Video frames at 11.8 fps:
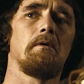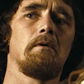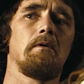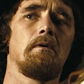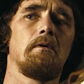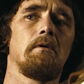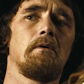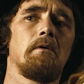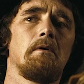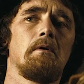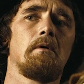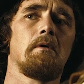as Henry,
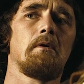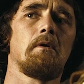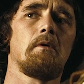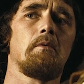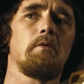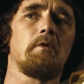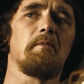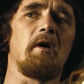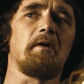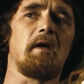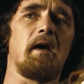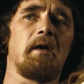grieving the
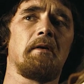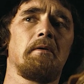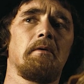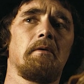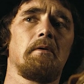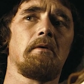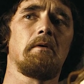loss of his son,